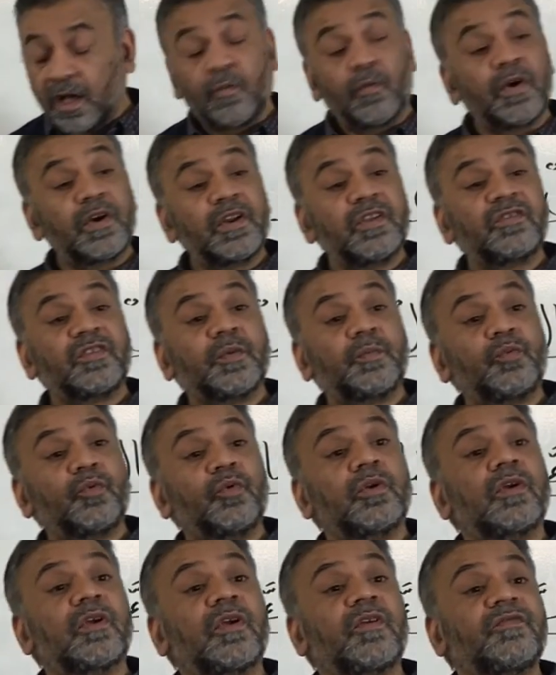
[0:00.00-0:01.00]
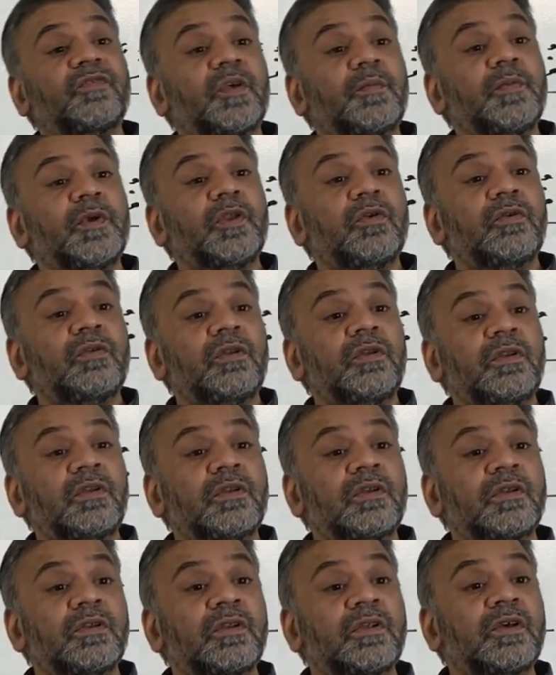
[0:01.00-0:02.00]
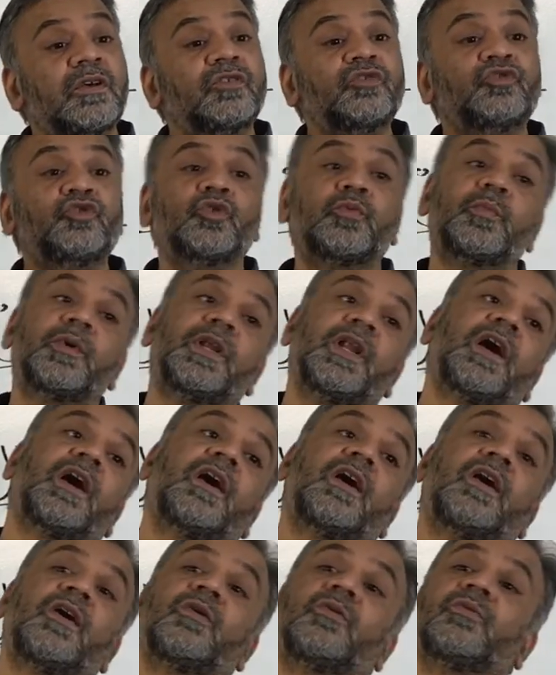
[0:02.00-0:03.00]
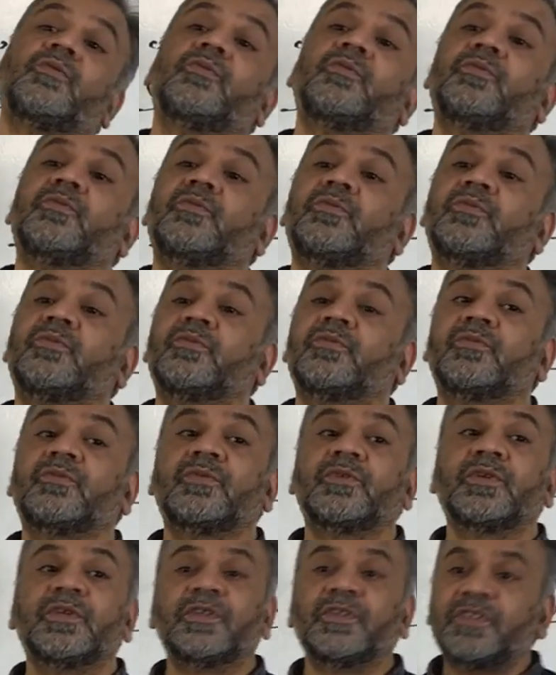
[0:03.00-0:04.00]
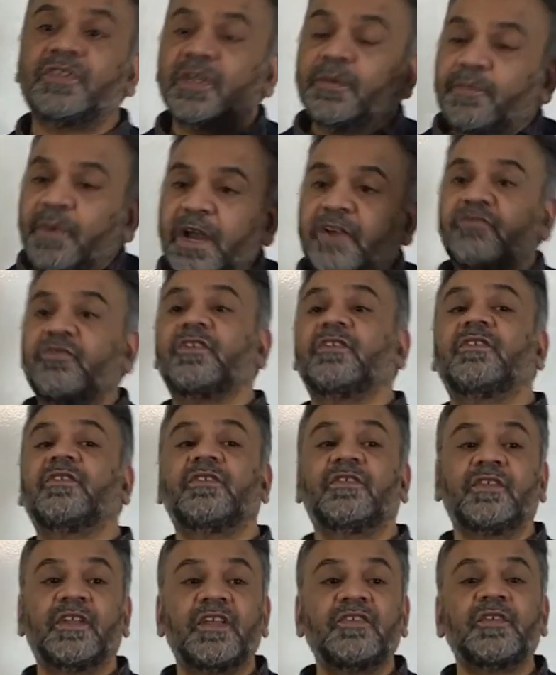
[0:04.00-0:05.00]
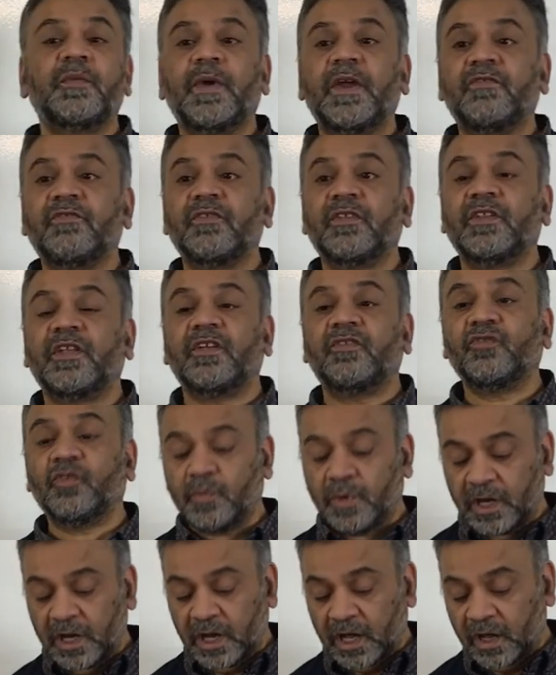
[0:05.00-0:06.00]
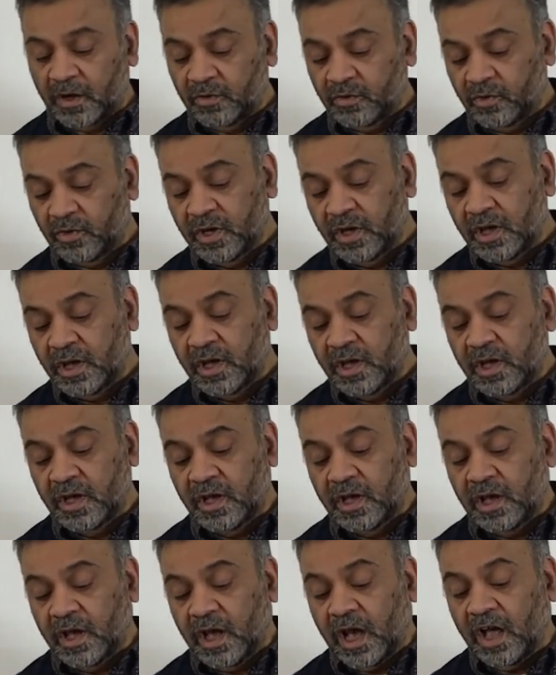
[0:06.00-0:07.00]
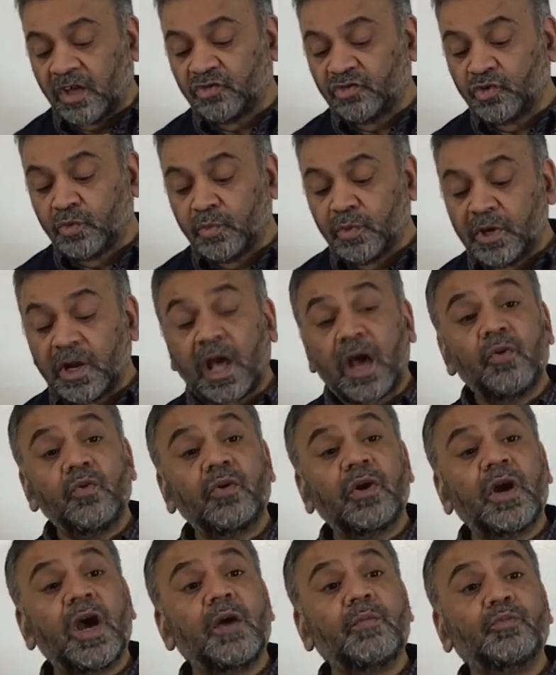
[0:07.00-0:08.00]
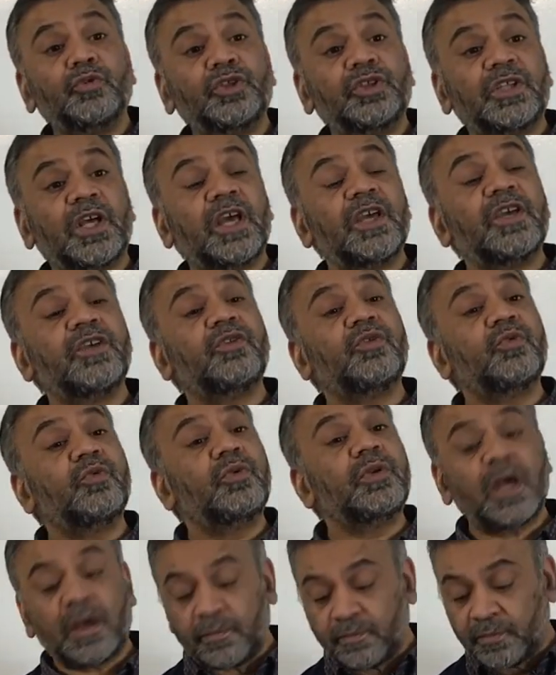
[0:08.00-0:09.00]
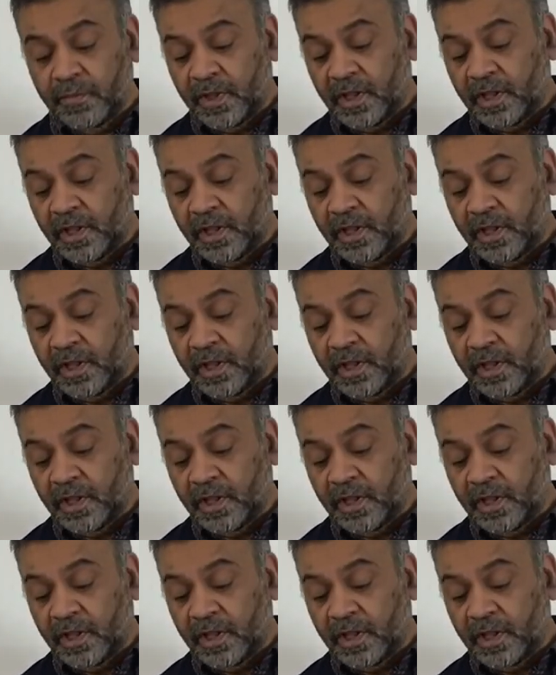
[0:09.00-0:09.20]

What is the plural of zamilun? Zumalau. You see pattern, there is a pattern there. Zumalau. Azumlauka mujtahiduna.